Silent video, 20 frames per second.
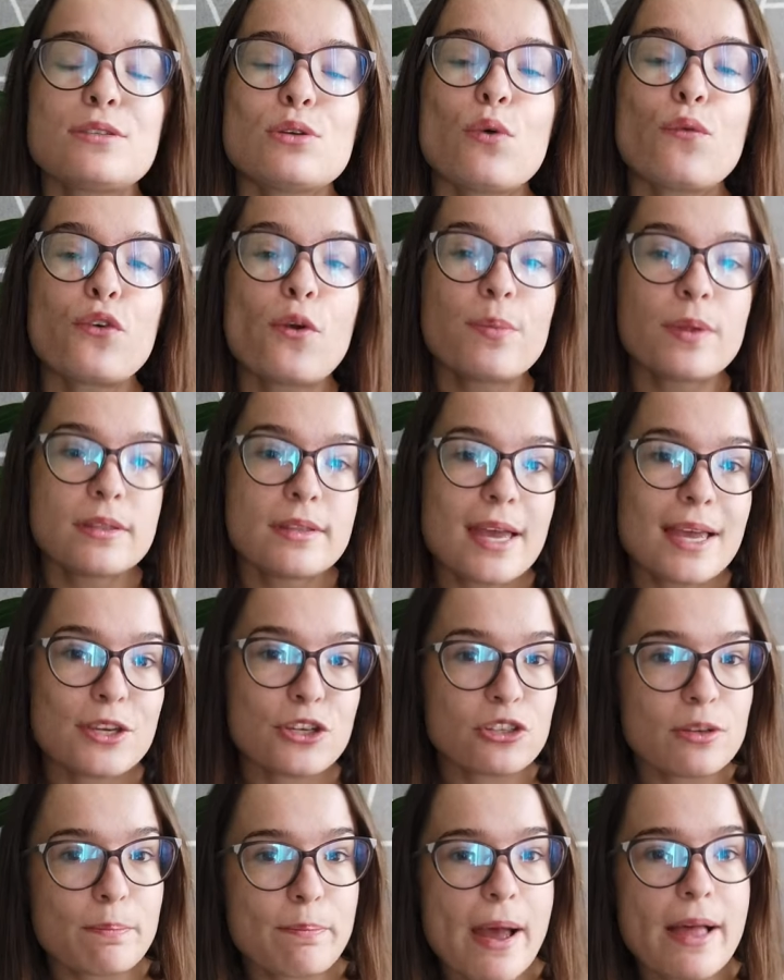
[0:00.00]
So from the
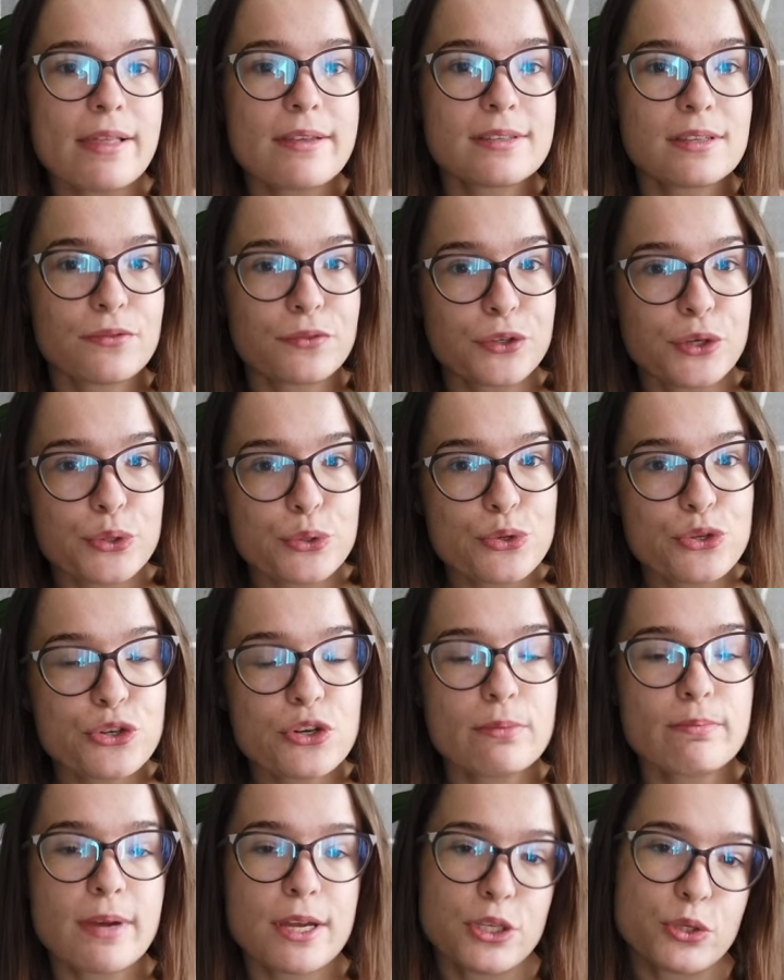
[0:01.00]
National Palace of
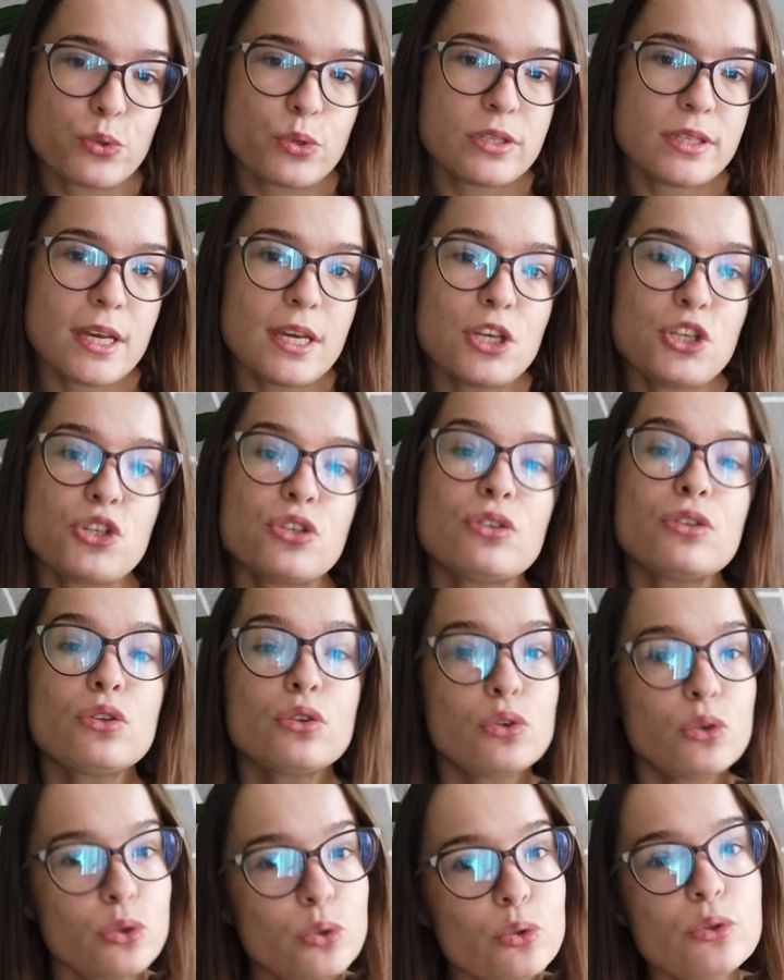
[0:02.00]
Culture metro
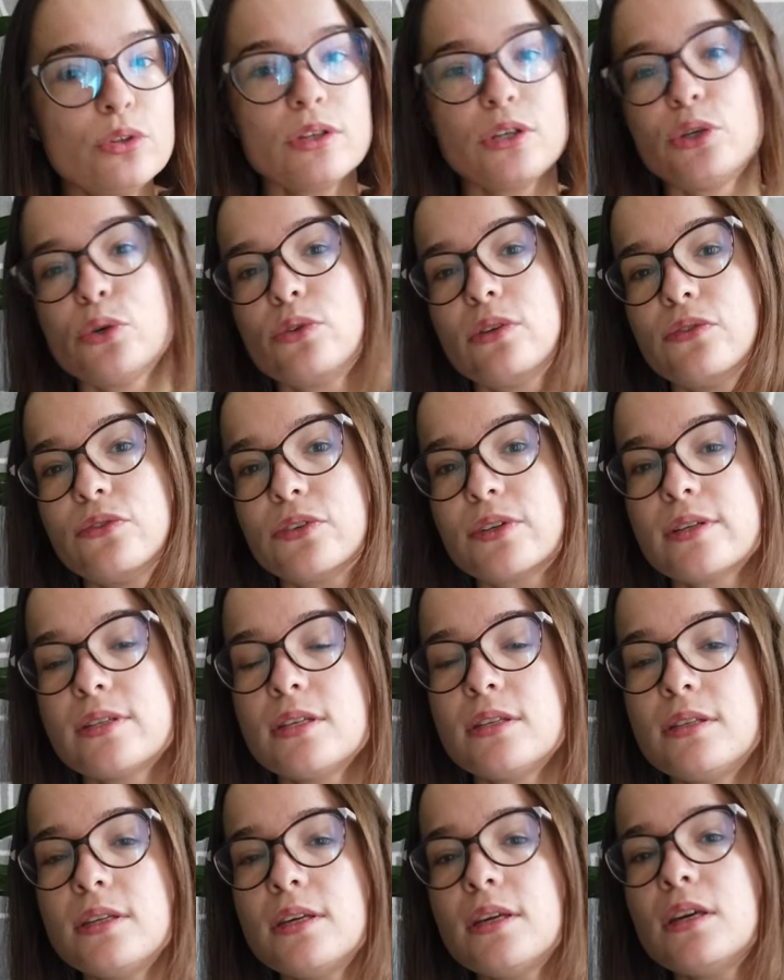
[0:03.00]
station to the
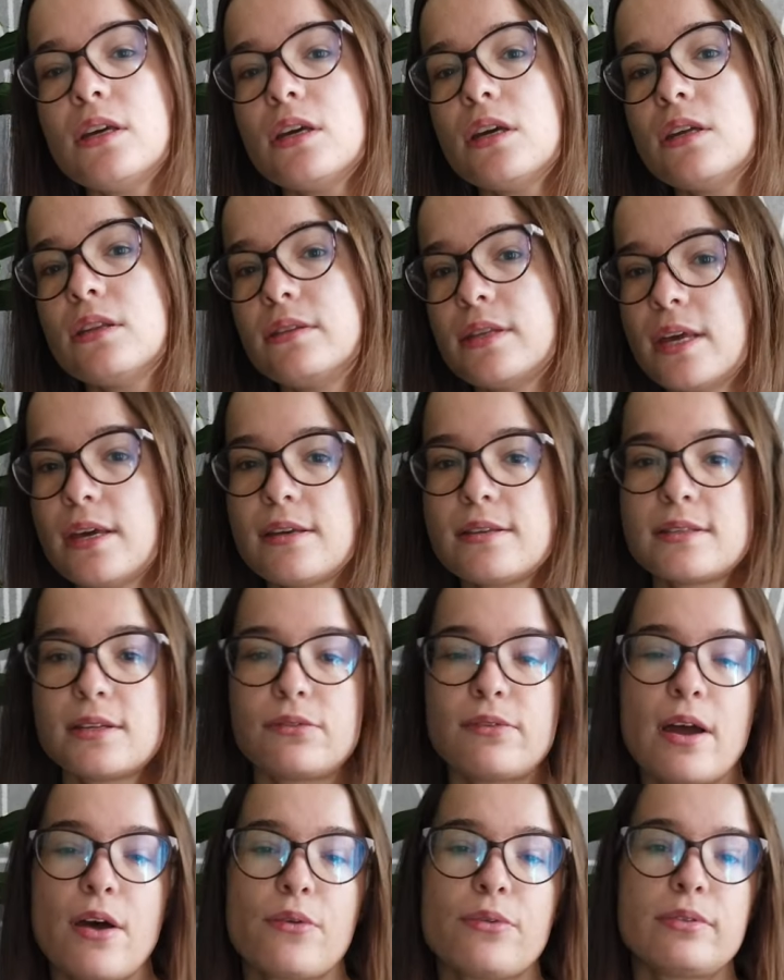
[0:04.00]
university, it takes
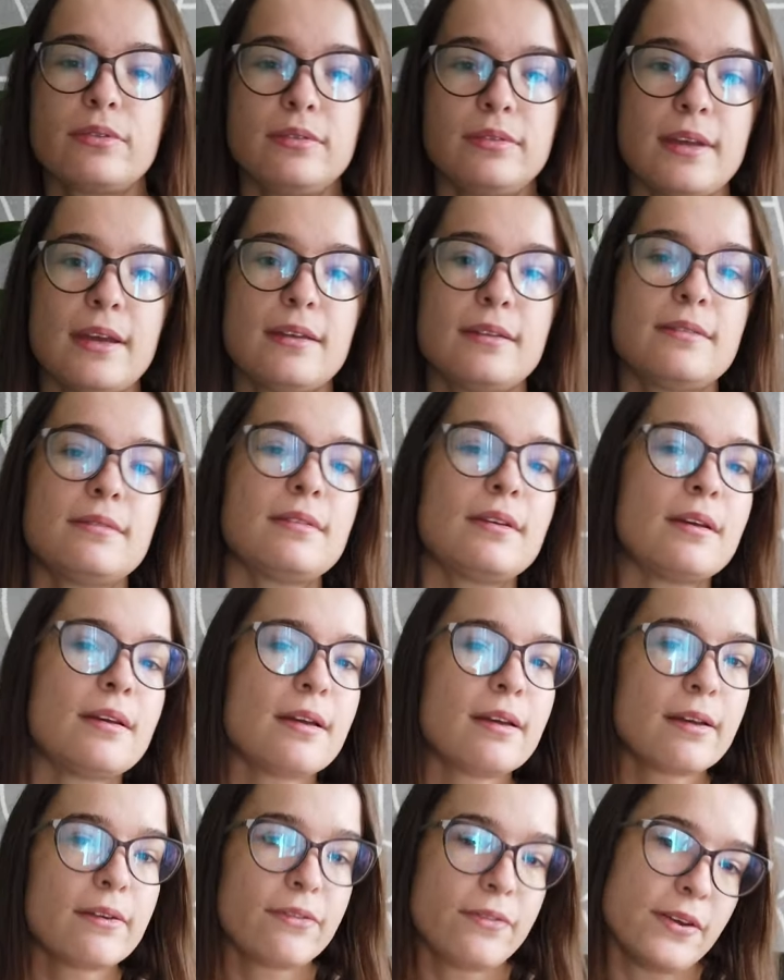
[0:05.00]
around
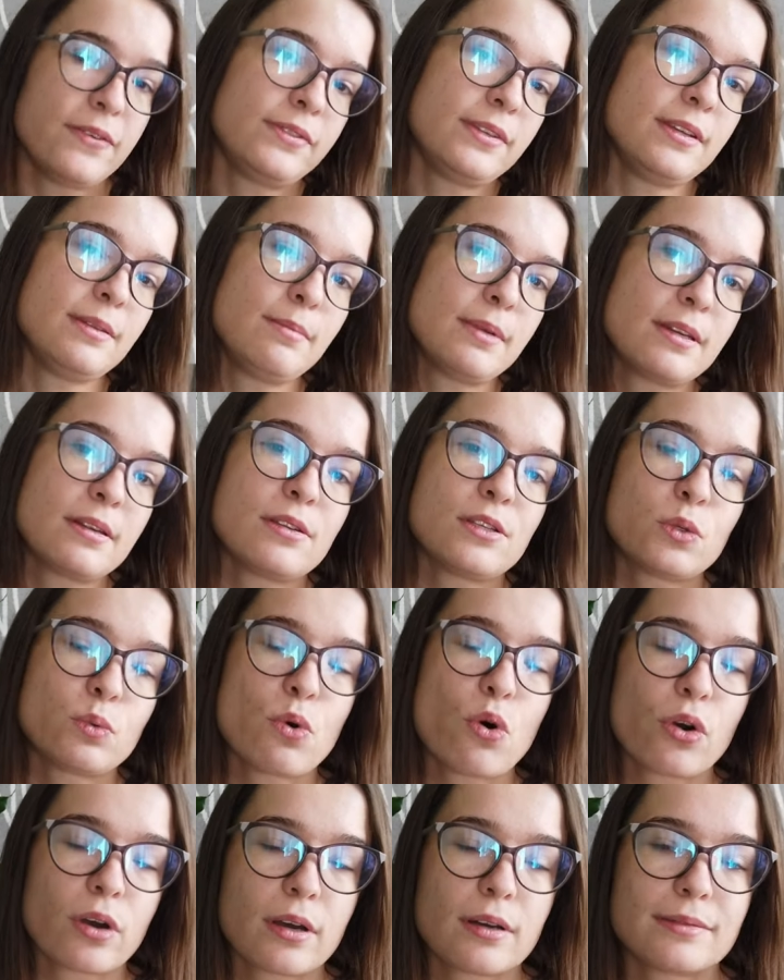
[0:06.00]
10-15 minutes
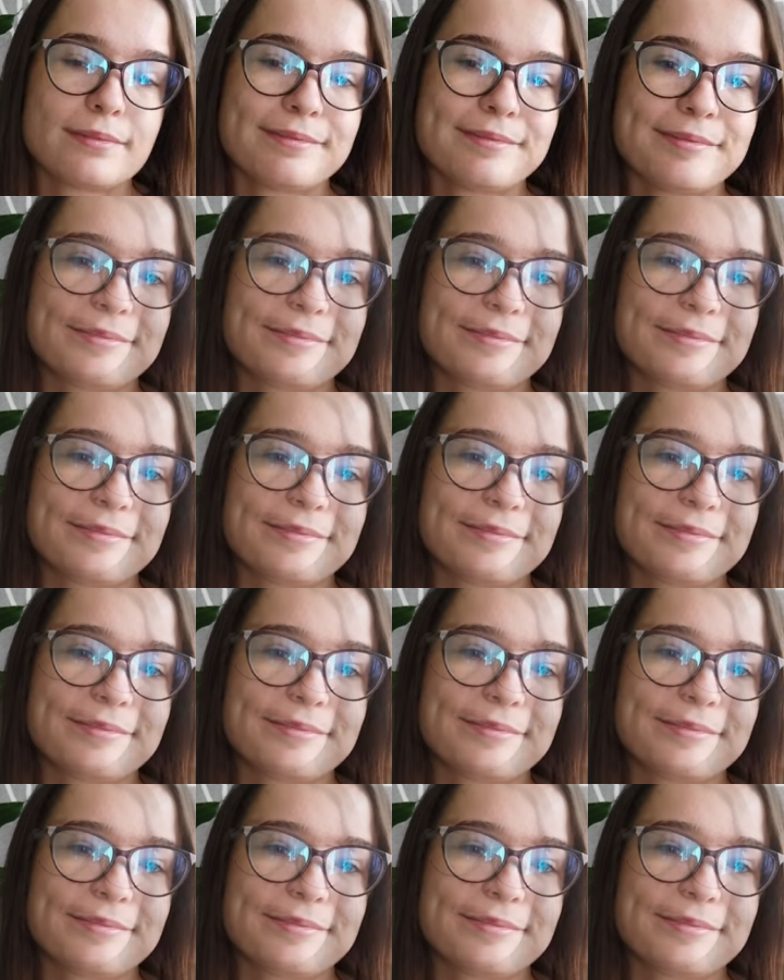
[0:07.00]
walk.